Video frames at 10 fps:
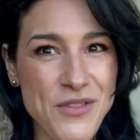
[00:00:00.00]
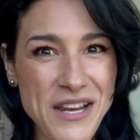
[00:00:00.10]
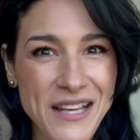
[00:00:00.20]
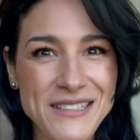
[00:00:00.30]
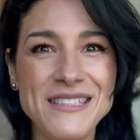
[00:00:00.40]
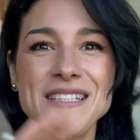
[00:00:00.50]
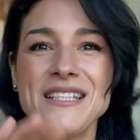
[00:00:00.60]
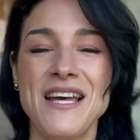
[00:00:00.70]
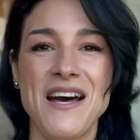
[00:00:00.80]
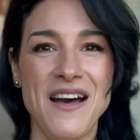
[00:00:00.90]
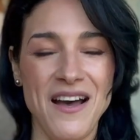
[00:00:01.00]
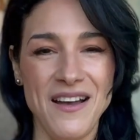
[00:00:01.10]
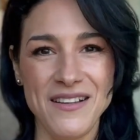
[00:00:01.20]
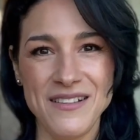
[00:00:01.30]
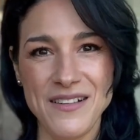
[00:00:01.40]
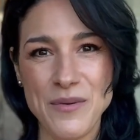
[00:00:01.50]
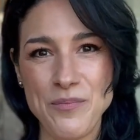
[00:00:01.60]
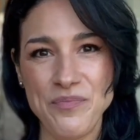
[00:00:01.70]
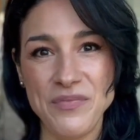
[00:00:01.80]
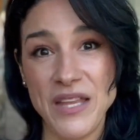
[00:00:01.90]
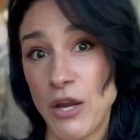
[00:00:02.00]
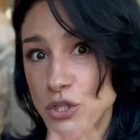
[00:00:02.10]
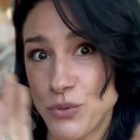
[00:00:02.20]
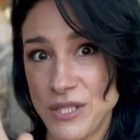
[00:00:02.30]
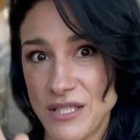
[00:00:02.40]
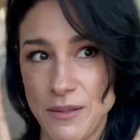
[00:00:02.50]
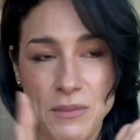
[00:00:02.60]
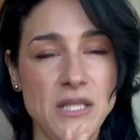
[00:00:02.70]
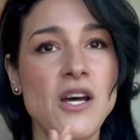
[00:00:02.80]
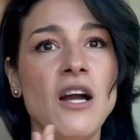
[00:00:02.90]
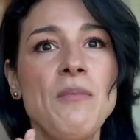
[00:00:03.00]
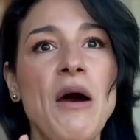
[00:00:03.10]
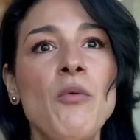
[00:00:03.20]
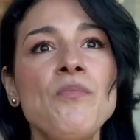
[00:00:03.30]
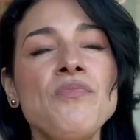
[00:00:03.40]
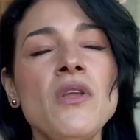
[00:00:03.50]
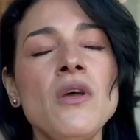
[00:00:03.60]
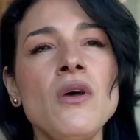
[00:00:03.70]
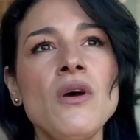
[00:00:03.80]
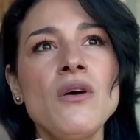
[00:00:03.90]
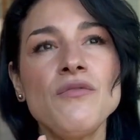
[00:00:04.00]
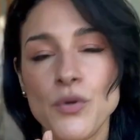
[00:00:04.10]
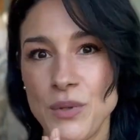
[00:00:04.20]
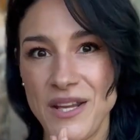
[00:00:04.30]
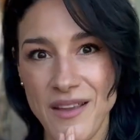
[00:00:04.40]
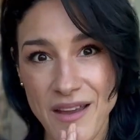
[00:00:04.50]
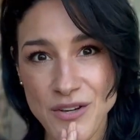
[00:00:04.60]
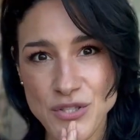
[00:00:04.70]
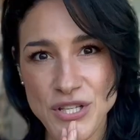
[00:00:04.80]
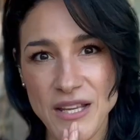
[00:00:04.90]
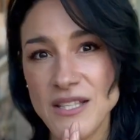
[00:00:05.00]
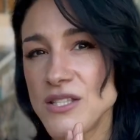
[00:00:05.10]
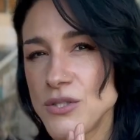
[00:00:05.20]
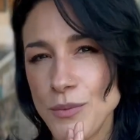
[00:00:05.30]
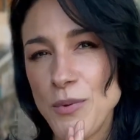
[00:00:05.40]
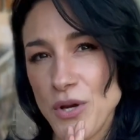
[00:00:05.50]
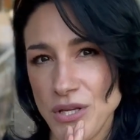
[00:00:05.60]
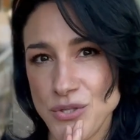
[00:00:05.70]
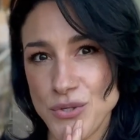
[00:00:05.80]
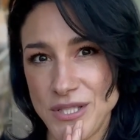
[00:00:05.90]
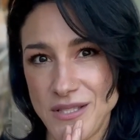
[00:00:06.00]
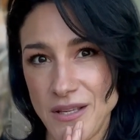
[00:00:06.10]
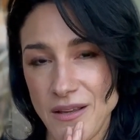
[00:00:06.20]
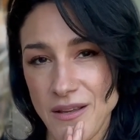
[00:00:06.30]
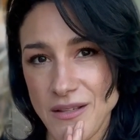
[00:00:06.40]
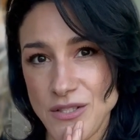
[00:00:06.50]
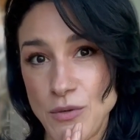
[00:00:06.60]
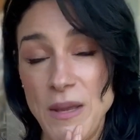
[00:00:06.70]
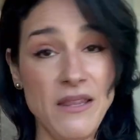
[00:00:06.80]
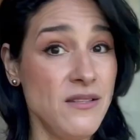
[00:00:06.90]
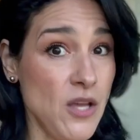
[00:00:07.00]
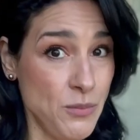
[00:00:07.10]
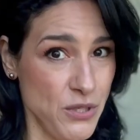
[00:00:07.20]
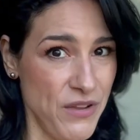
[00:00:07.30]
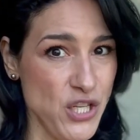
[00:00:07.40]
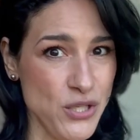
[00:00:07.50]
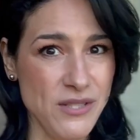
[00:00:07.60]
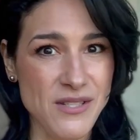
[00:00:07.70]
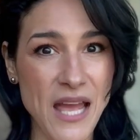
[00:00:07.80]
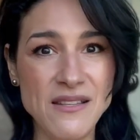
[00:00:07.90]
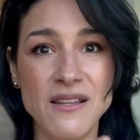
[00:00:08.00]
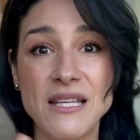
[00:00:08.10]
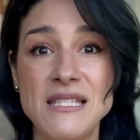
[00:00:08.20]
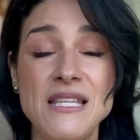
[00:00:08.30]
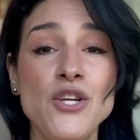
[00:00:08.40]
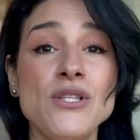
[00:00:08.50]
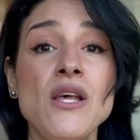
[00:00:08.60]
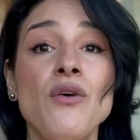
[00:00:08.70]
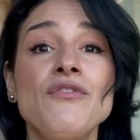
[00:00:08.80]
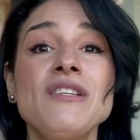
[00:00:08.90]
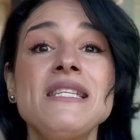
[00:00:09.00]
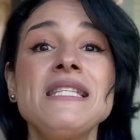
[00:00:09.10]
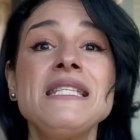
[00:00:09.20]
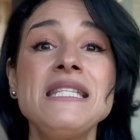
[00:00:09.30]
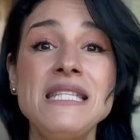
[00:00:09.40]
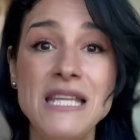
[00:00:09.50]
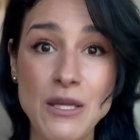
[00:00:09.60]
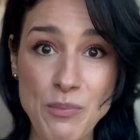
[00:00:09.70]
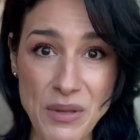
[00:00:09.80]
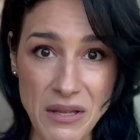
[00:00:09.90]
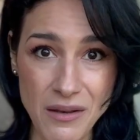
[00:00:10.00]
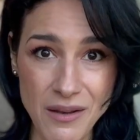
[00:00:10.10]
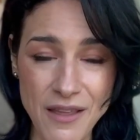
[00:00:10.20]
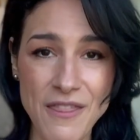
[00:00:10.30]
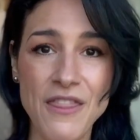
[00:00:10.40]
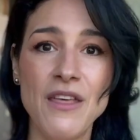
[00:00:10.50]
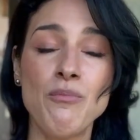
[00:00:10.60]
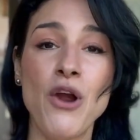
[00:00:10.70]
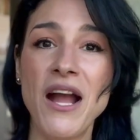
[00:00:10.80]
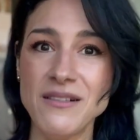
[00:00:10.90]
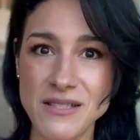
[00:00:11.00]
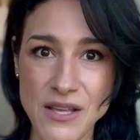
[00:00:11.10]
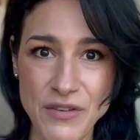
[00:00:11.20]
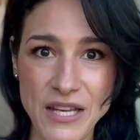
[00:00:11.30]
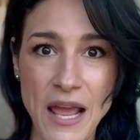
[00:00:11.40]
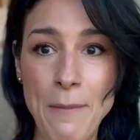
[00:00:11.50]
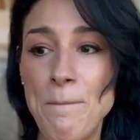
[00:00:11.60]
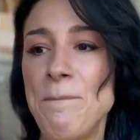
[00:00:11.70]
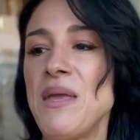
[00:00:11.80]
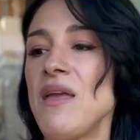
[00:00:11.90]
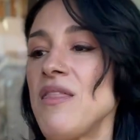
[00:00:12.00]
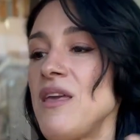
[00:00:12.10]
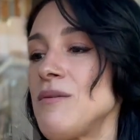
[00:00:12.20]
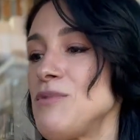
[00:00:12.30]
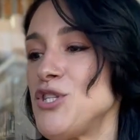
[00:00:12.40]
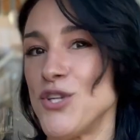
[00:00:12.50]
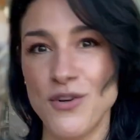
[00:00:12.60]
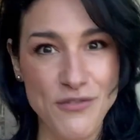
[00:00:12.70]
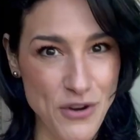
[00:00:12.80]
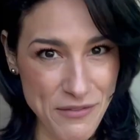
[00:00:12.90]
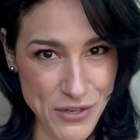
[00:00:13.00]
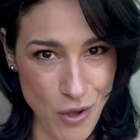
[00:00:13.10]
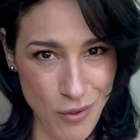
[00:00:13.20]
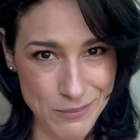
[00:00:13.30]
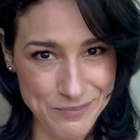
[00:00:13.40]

next characteristic I'm going to talk about for reading energy. It's super interesting to make these observations and to like see yourself deep in the practice of it and being the observer of it all.